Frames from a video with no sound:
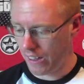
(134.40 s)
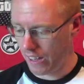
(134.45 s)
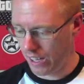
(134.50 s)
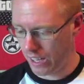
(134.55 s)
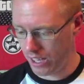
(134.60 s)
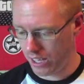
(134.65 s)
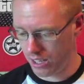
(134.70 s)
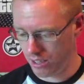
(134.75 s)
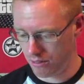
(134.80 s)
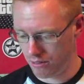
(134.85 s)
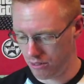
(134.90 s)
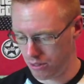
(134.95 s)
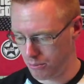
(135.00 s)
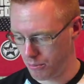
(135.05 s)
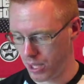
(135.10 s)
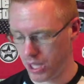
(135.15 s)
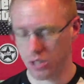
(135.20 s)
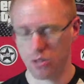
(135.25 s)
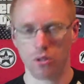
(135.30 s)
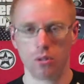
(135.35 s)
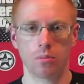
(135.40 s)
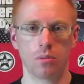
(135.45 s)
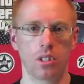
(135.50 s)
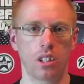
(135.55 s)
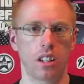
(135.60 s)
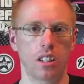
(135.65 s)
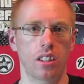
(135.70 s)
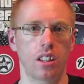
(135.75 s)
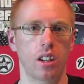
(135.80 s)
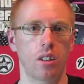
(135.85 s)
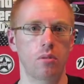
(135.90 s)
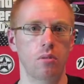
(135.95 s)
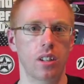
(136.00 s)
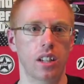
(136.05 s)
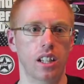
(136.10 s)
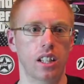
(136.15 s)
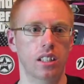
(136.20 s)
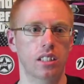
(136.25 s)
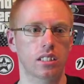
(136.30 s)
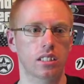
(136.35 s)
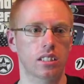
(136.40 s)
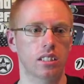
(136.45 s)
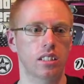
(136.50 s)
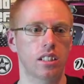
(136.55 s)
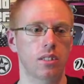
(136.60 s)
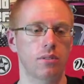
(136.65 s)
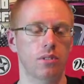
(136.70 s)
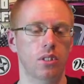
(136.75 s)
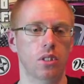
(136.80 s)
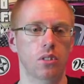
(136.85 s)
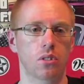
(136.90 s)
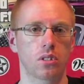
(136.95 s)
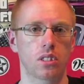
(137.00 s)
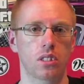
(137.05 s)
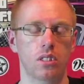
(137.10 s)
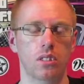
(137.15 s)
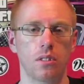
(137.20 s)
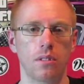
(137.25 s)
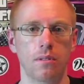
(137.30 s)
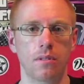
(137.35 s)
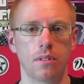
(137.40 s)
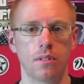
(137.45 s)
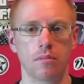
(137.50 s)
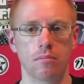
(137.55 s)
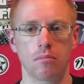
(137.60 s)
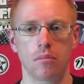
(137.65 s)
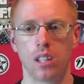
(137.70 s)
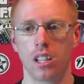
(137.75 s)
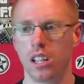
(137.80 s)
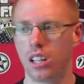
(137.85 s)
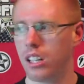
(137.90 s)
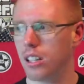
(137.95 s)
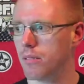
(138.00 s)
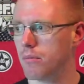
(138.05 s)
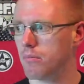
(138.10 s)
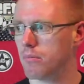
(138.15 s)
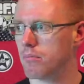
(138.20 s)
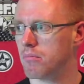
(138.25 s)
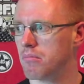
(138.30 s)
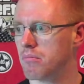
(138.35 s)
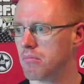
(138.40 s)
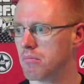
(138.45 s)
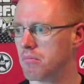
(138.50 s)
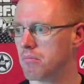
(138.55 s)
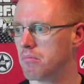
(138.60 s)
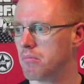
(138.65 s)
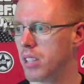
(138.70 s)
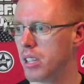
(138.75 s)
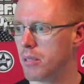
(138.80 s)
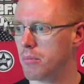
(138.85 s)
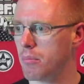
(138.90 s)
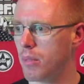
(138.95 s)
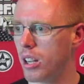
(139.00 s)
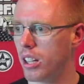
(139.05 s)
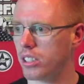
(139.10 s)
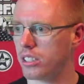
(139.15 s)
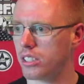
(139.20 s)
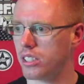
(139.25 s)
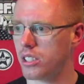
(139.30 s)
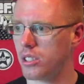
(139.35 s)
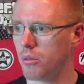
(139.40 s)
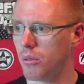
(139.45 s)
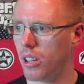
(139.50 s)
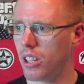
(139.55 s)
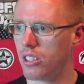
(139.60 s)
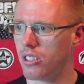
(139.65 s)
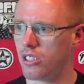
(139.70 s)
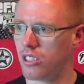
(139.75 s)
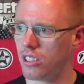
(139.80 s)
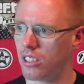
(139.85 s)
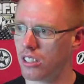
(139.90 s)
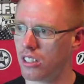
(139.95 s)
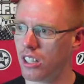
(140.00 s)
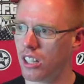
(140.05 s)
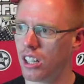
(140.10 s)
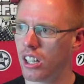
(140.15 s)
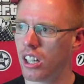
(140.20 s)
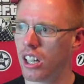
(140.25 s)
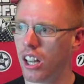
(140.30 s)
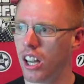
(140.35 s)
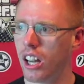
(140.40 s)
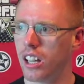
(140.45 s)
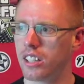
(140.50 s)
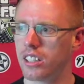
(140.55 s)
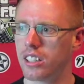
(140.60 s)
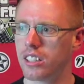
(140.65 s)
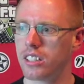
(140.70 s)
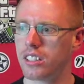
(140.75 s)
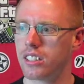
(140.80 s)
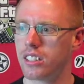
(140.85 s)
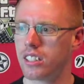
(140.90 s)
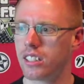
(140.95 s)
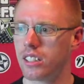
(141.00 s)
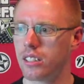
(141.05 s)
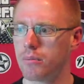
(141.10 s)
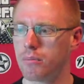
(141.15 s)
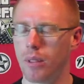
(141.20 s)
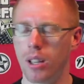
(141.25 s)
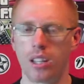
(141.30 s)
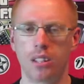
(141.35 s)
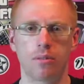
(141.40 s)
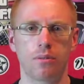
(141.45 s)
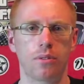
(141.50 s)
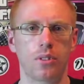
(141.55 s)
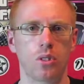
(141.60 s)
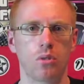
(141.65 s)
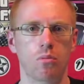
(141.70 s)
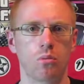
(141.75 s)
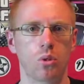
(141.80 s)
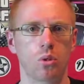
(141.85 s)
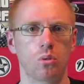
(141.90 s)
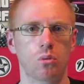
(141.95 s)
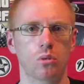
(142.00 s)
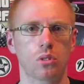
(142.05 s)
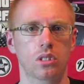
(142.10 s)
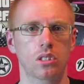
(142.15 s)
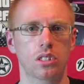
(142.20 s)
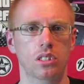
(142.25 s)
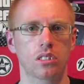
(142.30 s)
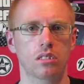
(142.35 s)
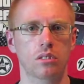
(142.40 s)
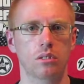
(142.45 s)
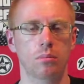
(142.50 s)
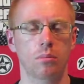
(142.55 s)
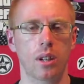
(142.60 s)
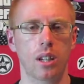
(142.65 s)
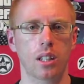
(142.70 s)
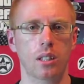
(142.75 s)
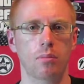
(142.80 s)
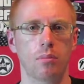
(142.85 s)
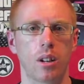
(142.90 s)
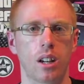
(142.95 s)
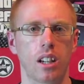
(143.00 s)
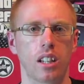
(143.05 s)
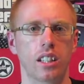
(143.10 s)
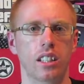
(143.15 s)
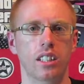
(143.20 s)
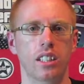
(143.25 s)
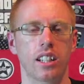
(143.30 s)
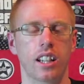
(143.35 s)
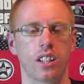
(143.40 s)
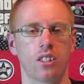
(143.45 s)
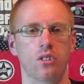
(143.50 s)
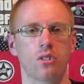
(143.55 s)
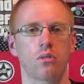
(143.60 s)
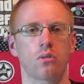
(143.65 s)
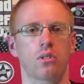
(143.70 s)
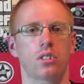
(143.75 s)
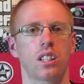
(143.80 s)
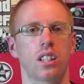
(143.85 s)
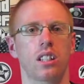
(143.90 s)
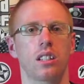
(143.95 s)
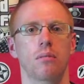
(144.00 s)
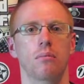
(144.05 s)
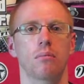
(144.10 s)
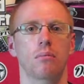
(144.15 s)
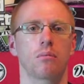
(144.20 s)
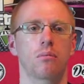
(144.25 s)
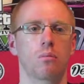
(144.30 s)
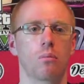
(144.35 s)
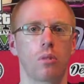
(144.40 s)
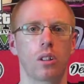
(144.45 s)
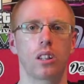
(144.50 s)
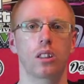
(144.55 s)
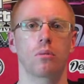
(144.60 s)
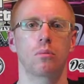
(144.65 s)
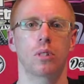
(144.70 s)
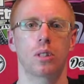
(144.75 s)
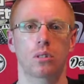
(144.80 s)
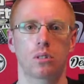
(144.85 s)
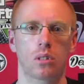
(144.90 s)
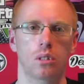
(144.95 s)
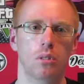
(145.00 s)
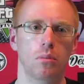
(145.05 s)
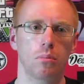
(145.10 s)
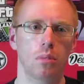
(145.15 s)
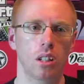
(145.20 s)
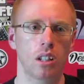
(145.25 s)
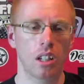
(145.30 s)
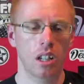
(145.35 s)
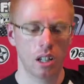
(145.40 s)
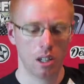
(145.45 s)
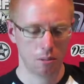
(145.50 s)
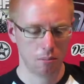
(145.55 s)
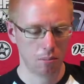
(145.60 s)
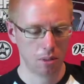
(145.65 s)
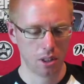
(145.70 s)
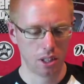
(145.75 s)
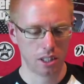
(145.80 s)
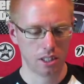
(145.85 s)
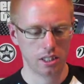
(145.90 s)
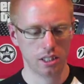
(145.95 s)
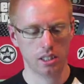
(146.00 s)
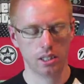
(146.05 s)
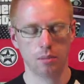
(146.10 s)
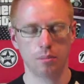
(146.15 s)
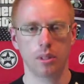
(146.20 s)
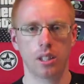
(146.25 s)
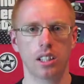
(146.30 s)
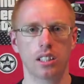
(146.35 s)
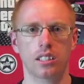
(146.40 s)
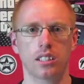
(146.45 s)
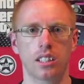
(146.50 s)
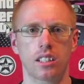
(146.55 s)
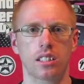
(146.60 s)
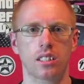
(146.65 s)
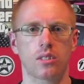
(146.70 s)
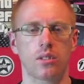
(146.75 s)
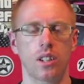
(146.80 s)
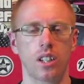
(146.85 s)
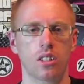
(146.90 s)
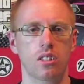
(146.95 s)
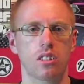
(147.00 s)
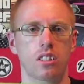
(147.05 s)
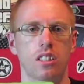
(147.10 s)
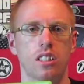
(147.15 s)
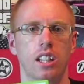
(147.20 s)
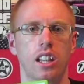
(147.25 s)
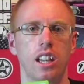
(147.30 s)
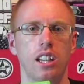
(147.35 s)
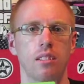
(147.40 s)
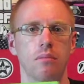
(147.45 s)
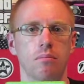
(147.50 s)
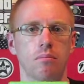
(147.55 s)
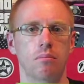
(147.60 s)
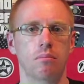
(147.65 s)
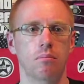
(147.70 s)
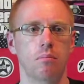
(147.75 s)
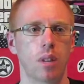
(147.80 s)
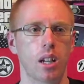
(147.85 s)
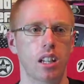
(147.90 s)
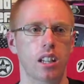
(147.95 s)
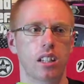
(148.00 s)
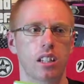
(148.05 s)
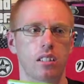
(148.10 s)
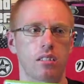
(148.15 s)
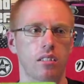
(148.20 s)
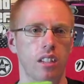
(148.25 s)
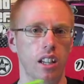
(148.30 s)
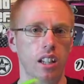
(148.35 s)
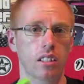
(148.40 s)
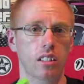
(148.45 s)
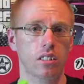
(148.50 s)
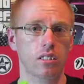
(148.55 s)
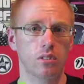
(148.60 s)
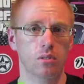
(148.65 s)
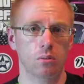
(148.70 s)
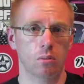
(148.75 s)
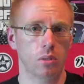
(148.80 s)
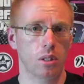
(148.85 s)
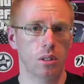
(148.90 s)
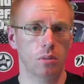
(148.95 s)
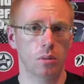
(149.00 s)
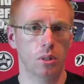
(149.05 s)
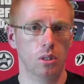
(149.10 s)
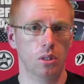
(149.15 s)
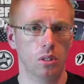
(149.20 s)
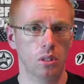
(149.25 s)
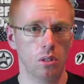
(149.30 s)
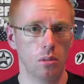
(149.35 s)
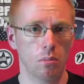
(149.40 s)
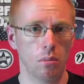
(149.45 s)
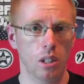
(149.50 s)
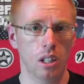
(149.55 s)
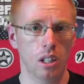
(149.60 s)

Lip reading: The major upside though is that if you're good enough, in my situation I did bend a few rules to make my national team win the World Cup. Well, that is the biggest satisfaction of the game, making England win the World Cup.